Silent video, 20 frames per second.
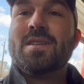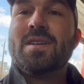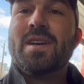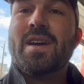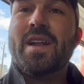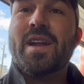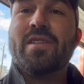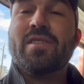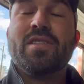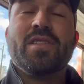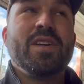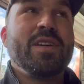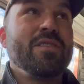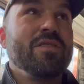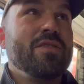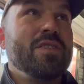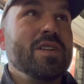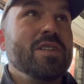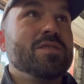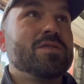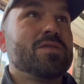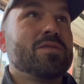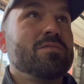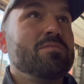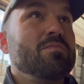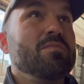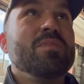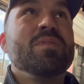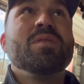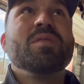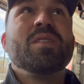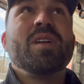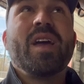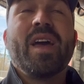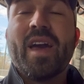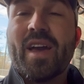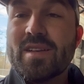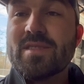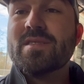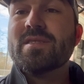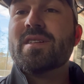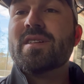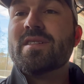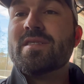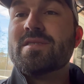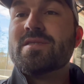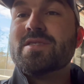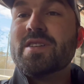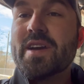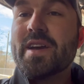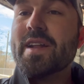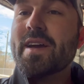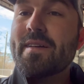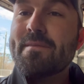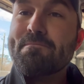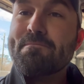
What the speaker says: And everything fits excellent. Check it out.